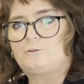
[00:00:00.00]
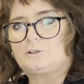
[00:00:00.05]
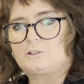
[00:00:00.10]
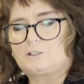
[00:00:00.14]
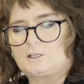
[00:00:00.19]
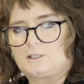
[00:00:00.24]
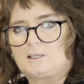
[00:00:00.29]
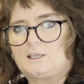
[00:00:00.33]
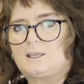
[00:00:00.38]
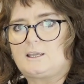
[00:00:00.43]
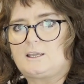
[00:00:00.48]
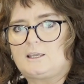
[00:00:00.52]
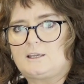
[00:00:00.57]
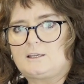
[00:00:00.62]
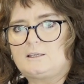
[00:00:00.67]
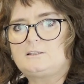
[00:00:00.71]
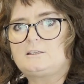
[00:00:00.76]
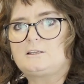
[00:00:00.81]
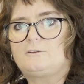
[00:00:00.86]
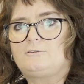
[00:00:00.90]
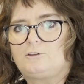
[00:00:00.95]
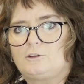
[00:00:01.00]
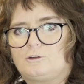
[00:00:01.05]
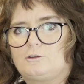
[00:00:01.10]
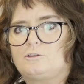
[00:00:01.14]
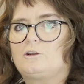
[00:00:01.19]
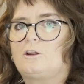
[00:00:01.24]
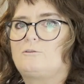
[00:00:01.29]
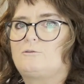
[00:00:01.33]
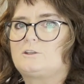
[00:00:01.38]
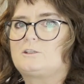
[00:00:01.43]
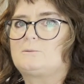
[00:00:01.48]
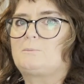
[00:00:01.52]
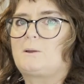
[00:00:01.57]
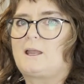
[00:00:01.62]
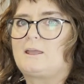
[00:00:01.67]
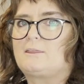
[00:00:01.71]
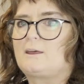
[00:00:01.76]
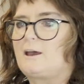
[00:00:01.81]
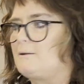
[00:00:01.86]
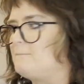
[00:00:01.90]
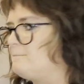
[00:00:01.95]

to the ears if you're a novice bather.